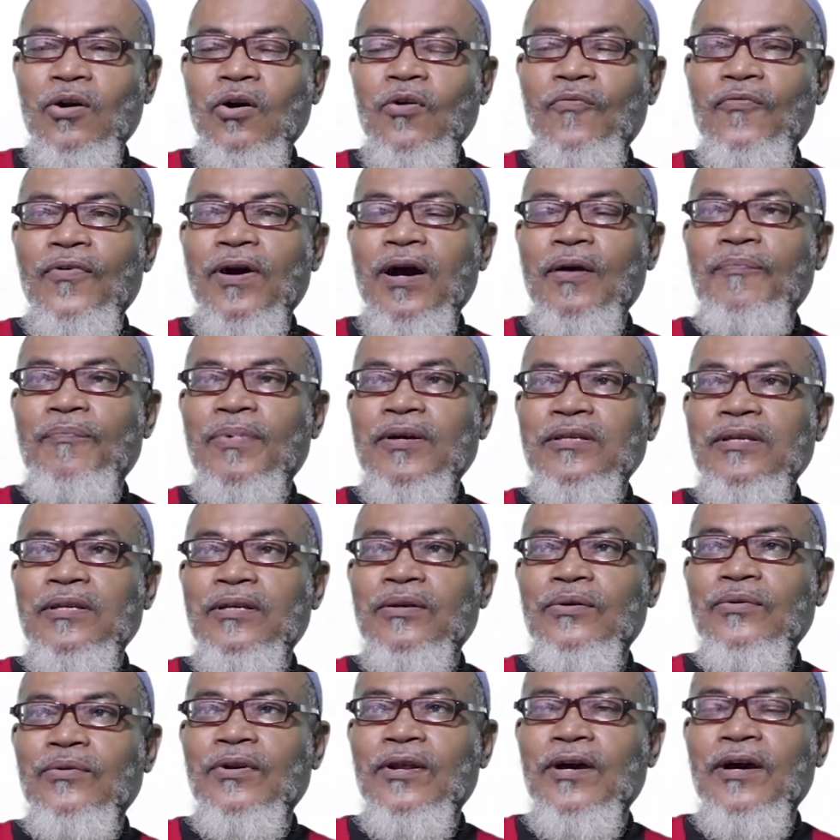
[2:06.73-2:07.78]
of a
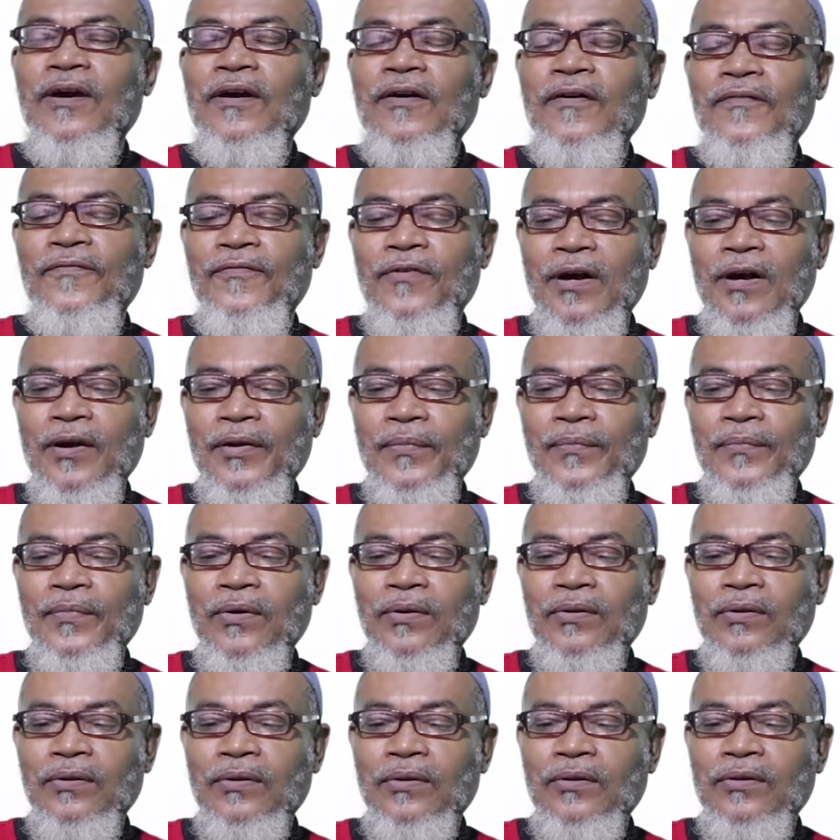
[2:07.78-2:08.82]
particular
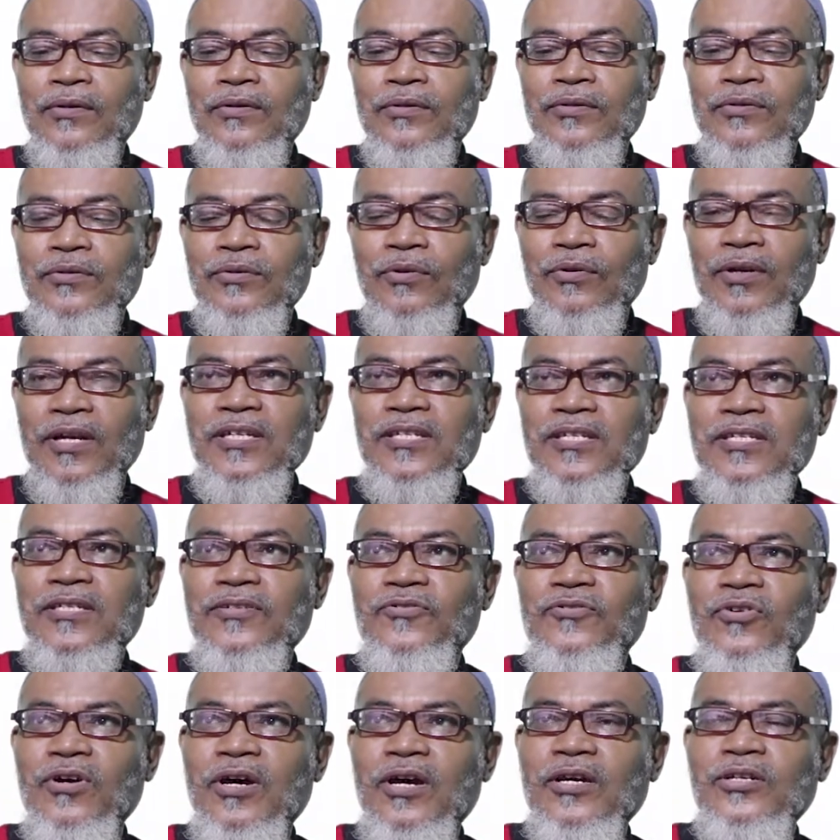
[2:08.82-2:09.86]
variable. So
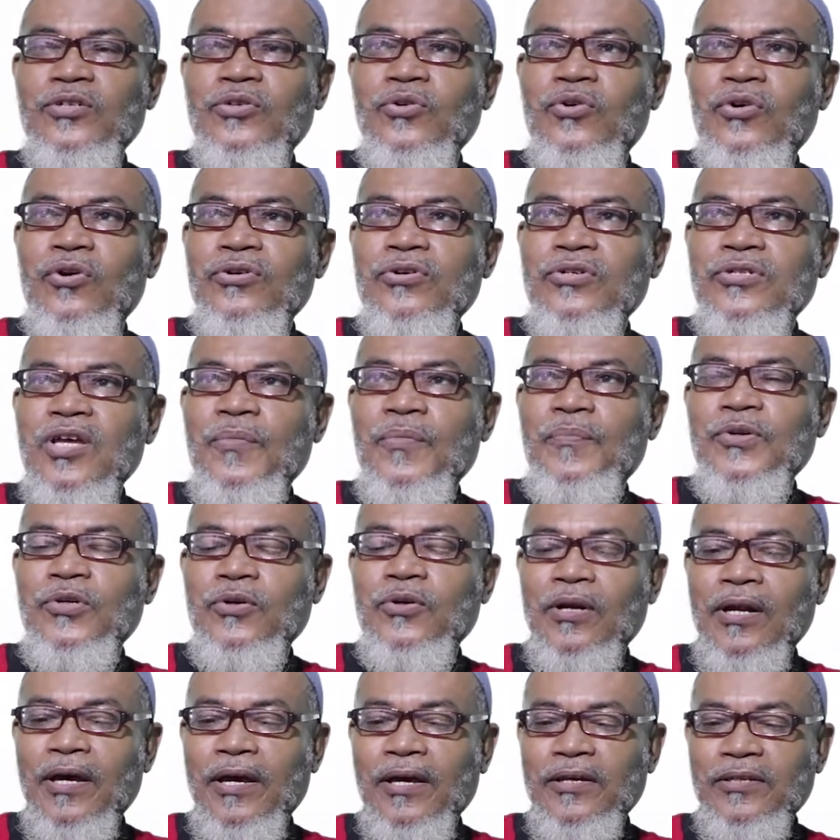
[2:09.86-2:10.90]
let's try to
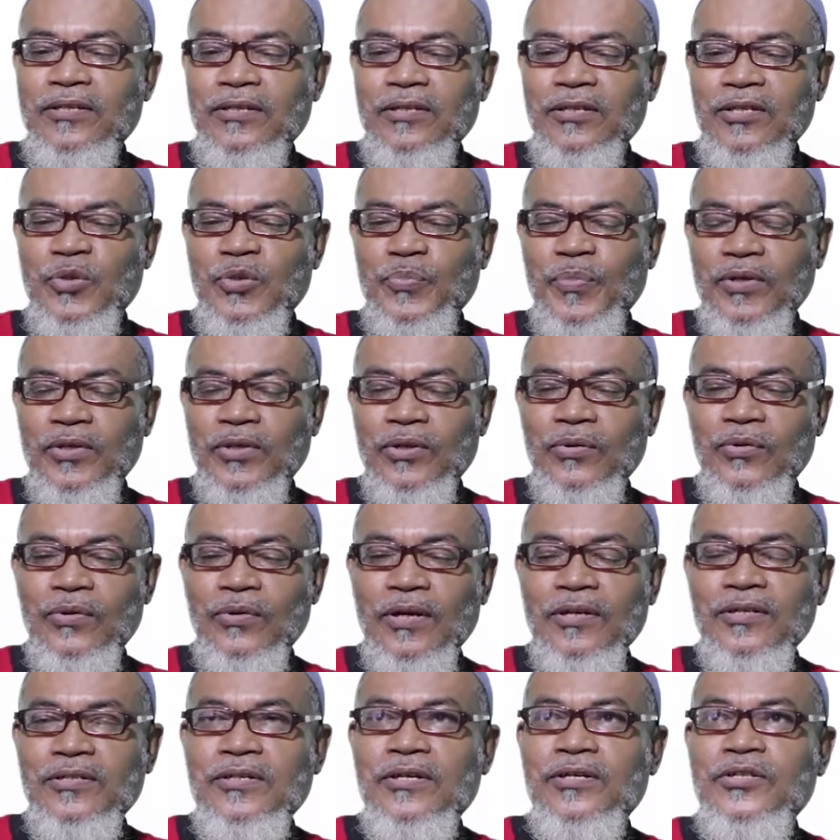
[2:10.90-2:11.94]
conceptualize this
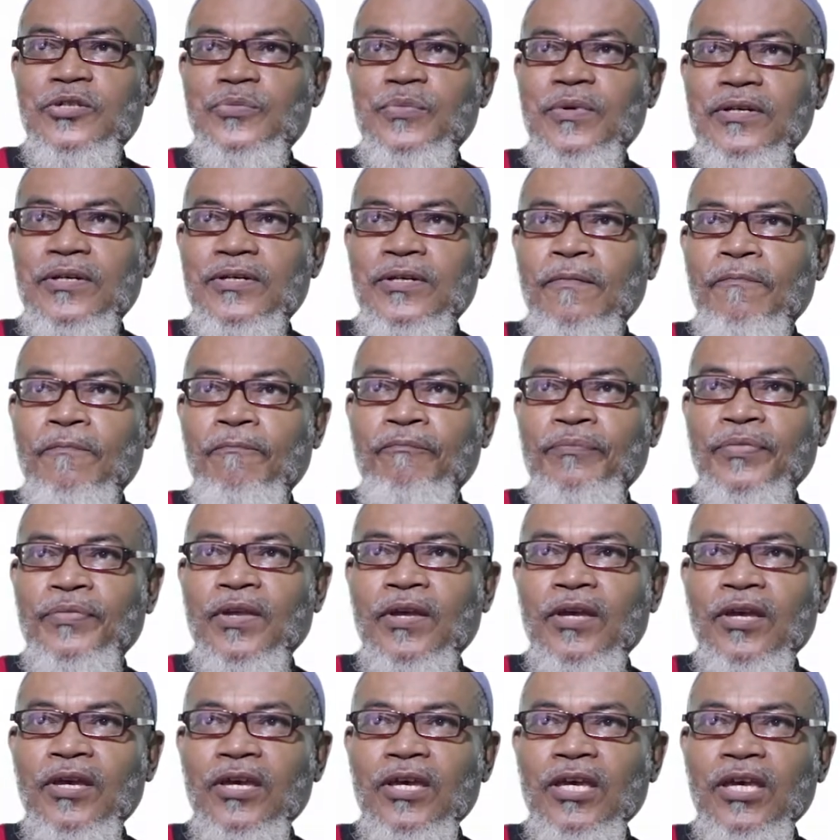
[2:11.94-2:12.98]
particular statement.
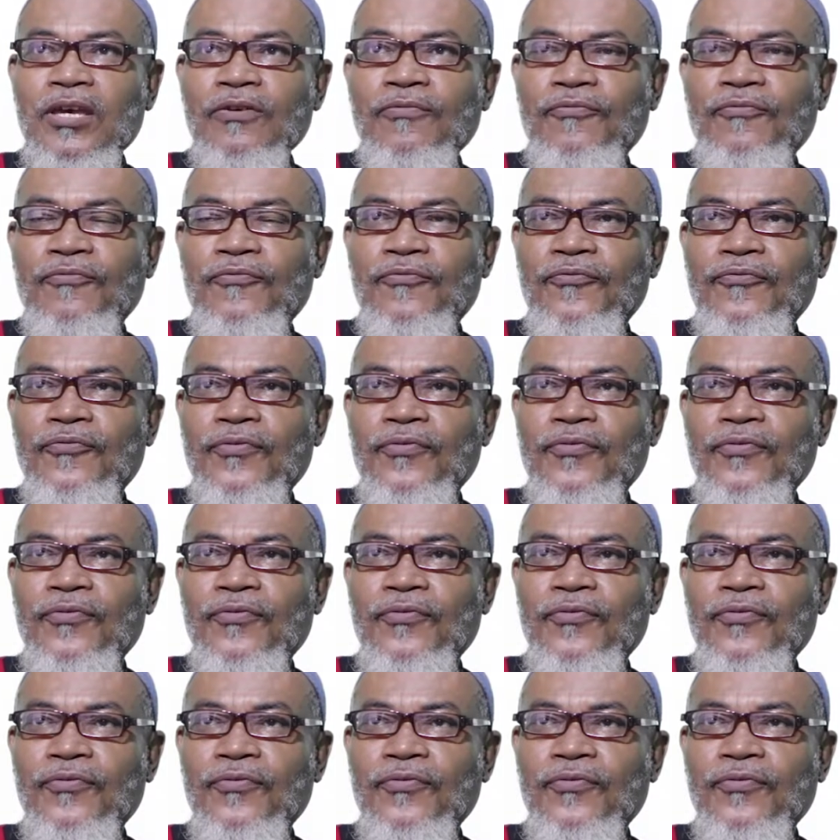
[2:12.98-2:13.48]
If